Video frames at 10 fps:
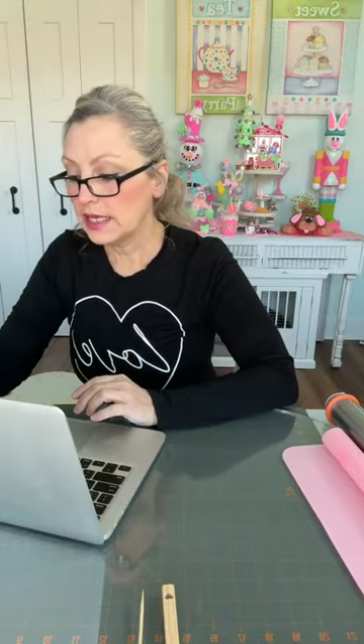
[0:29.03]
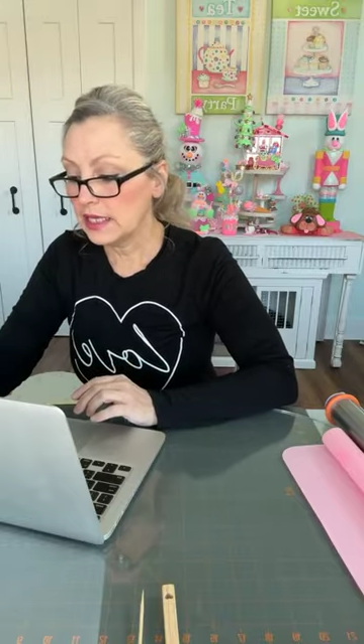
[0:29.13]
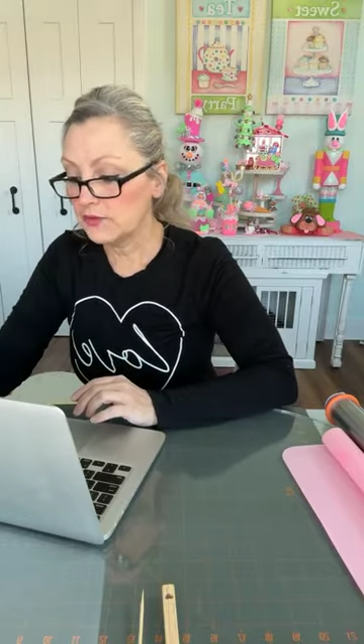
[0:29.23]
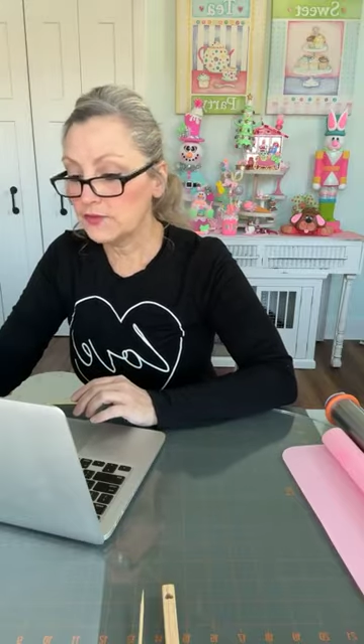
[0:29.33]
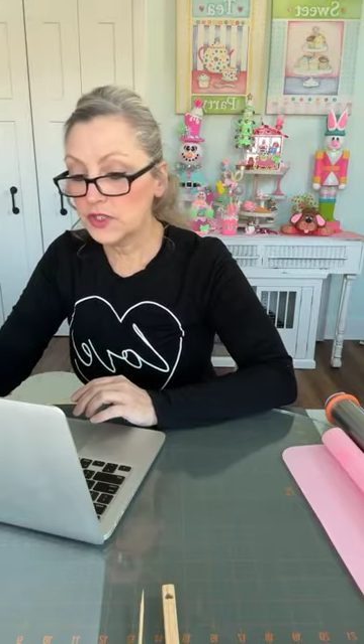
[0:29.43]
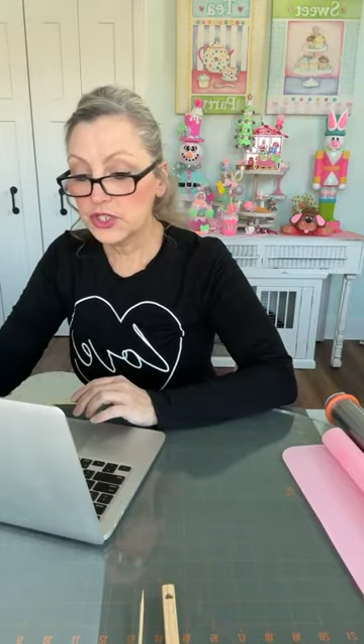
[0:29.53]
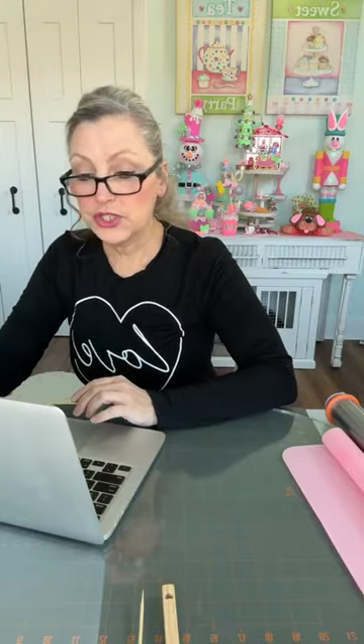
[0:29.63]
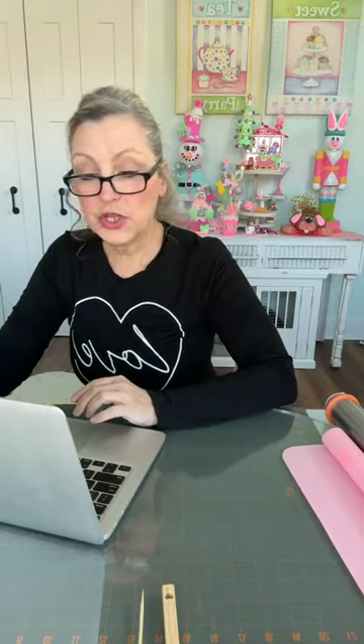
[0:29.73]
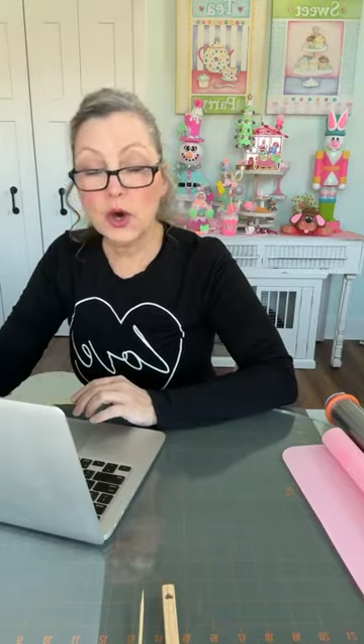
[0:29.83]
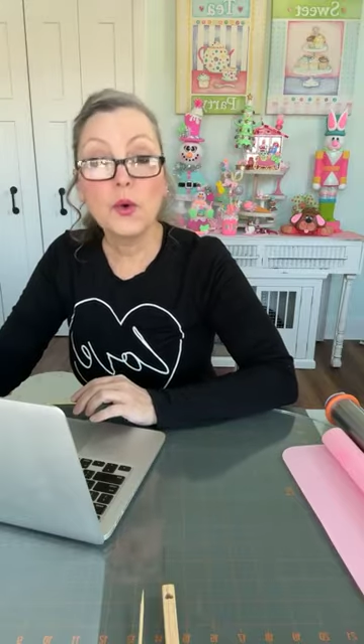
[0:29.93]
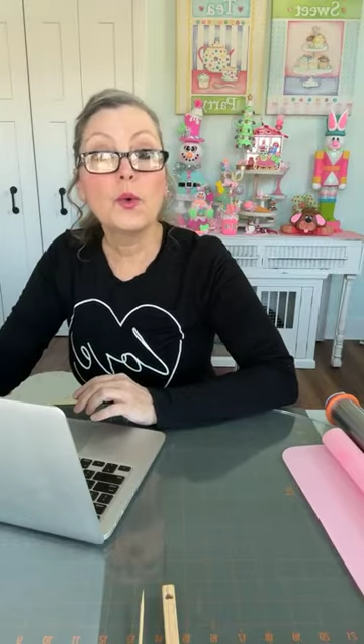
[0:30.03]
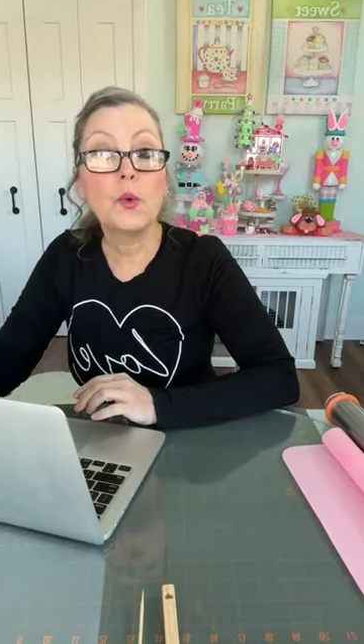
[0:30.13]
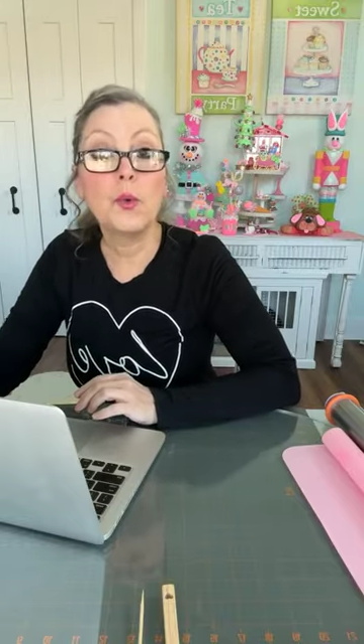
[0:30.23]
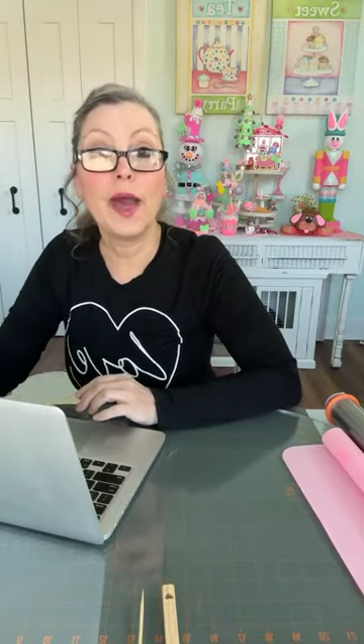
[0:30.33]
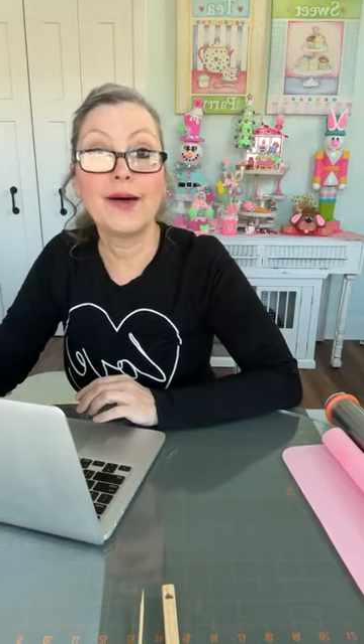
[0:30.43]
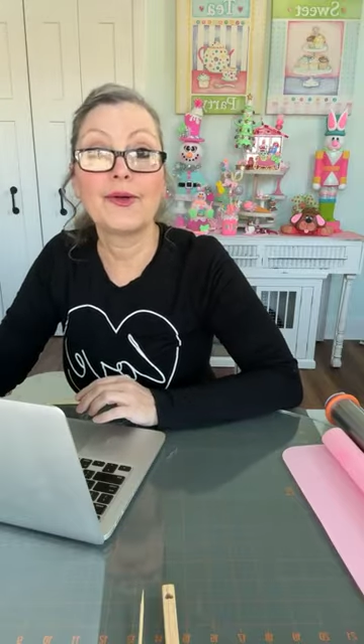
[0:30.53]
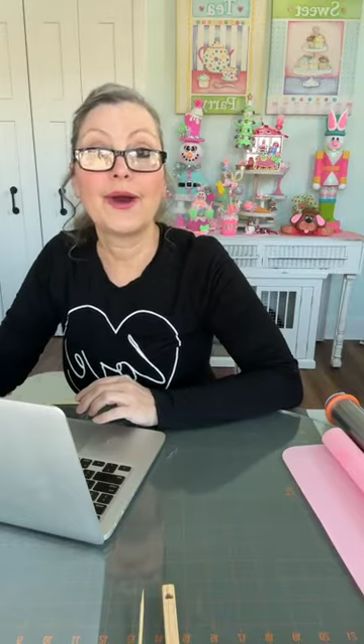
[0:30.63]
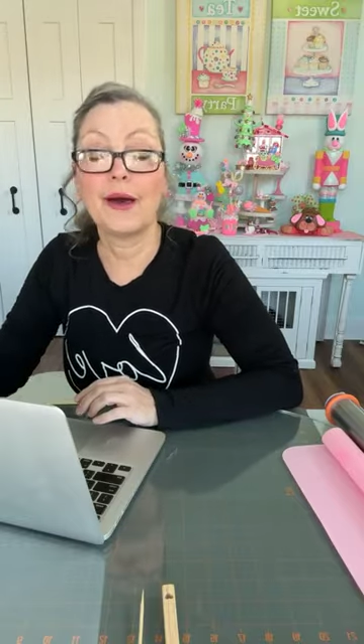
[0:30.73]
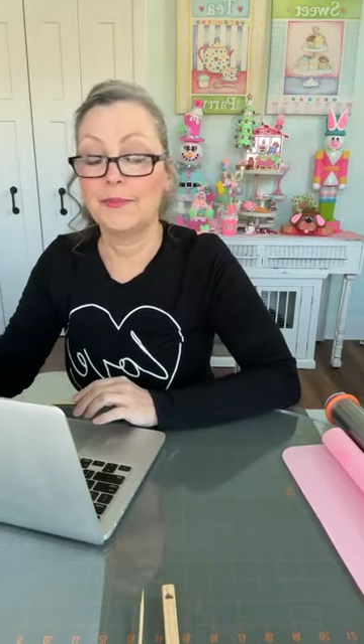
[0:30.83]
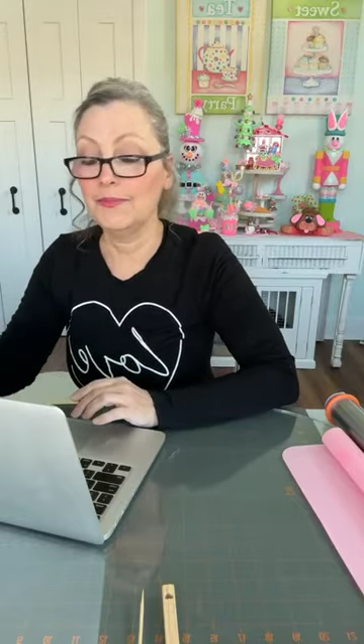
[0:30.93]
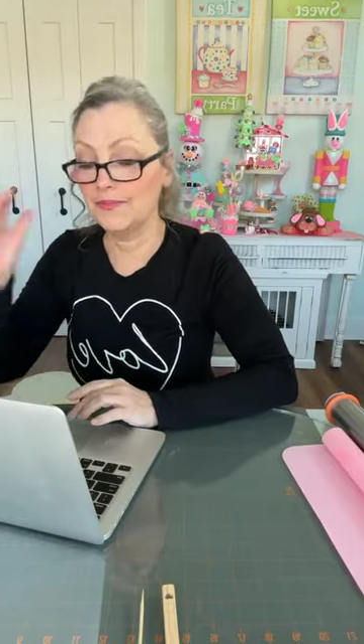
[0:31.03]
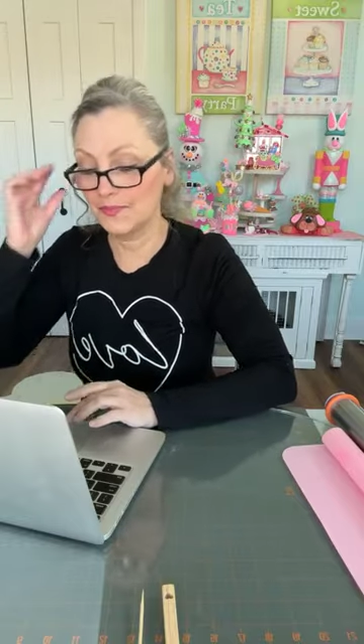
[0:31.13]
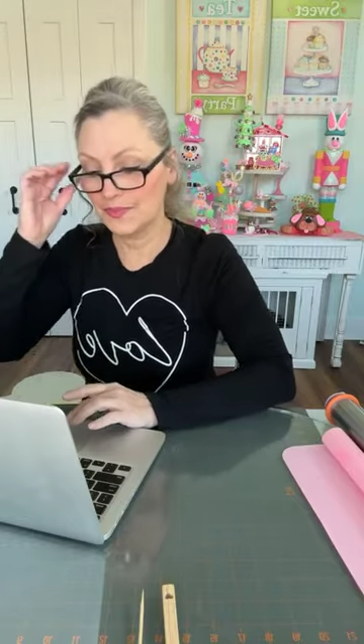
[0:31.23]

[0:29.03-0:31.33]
If so, welcome.